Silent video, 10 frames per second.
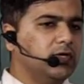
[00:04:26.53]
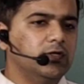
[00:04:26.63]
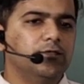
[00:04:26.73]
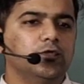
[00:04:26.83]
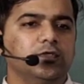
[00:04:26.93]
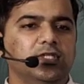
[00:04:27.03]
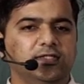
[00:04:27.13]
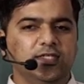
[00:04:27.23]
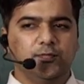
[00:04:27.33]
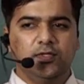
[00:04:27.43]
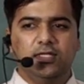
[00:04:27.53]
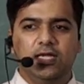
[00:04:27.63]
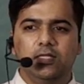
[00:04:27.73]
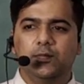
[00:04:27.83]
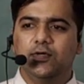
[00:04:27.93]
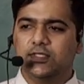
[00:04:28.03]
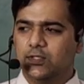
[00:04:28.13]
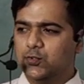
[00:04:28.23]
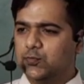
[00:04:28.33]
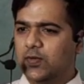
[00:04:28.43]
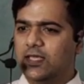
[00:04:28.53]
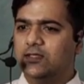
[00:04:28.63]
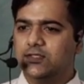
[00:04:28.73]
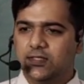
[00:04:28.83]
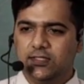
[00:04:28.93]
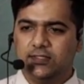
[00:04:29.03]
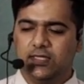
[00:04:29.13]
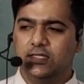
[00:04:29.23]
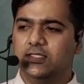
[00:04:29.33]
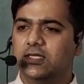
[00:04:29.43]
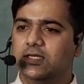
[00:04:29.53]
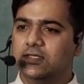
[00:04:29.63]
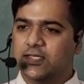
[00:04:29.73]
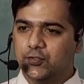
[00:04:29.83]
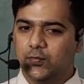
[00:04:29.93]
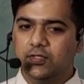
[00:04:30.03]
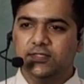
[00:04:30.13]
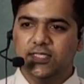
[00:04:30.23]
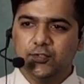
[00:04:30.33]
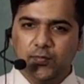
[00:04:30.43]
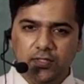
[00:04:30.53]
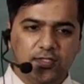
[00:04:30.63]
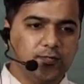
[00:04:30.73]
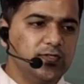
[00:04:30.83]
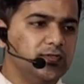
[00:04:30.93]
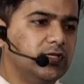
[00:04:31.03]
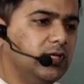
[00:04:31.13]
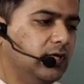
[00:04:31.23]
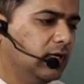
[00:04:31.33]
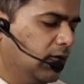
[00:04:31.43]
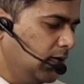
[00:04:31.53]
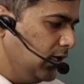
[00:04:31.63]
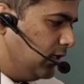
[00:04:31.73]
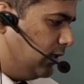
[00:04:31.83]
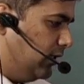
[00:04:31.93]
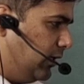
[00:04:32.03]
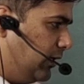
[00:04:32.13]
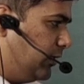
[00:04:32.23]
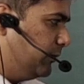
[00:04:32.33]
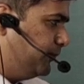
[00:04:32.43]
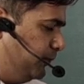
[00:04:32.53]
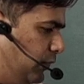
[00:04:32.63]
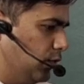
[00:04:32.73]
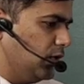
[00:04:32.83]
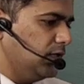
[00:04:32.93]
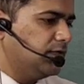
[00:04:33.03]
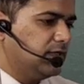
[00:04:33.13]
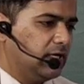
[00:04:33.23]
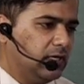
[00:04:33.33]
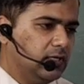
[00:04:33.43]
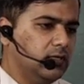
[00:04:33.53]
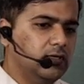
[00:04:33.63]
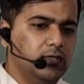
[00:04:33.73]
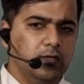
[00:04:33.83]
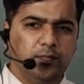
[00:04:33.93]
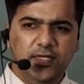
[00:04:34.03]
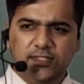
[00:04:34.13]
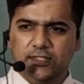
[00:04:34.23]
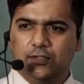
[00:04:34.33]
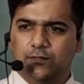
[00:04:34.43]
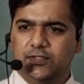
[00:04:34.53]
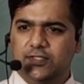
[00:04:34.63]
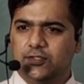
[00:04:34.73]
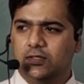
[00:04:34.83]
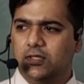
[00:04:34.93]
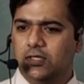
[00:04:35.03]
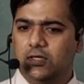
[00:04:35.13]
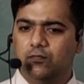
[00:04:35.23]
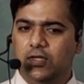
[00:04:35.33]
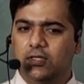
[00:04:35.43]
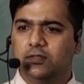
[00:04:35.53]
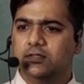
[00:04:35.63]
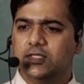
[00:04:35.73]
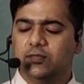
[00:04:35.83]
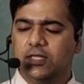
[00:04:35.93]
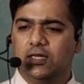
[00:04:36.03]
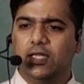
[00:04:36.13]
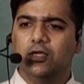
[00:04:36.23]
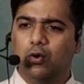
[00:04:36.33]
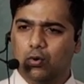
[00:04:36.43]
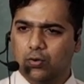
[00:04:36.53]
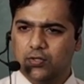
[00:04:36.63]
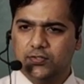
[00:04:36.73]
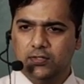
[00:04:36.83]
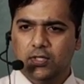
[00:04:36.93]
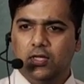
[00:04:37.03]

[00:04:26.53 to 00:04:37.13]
be confused with the chessman, that the person who is playing chess is considered a chessman. Chessman is basically the, you can say, pieces of chess where something like horse,